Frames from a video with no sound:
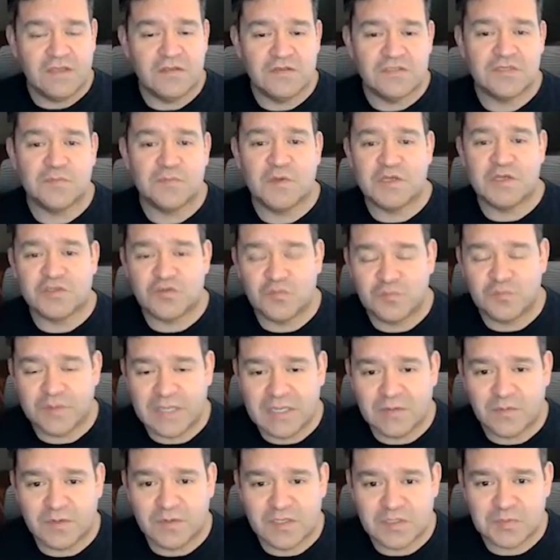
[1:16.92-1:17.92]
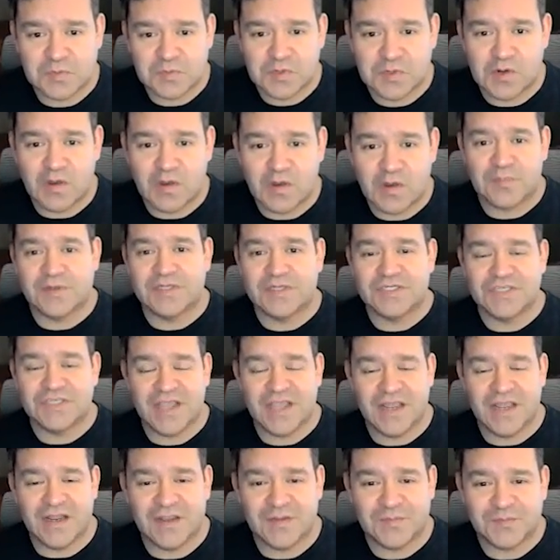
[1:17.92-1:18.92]
you so much for being with us, bro. I
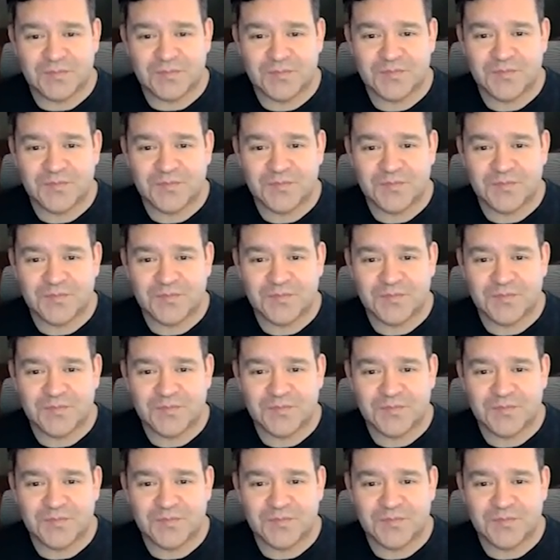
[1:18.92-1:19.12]
appreciate it.